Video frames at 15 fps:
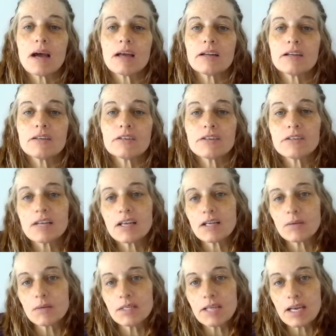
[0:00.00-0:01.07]
and
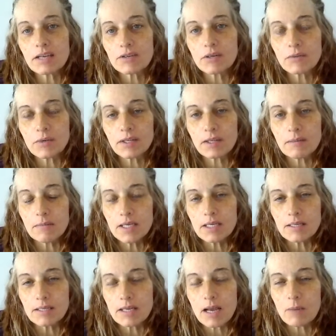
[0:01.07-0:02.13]
understanding what Tantra really
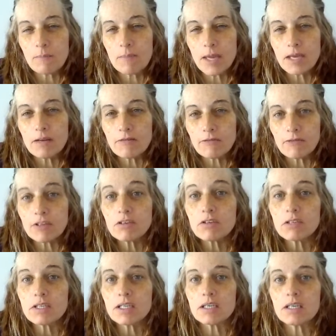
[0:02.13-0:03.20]
means and how
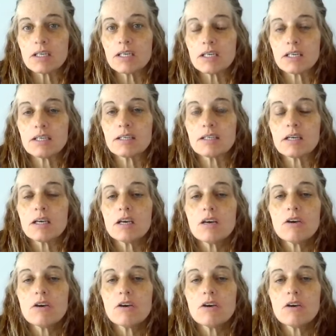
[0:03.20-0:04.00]
beneficial it is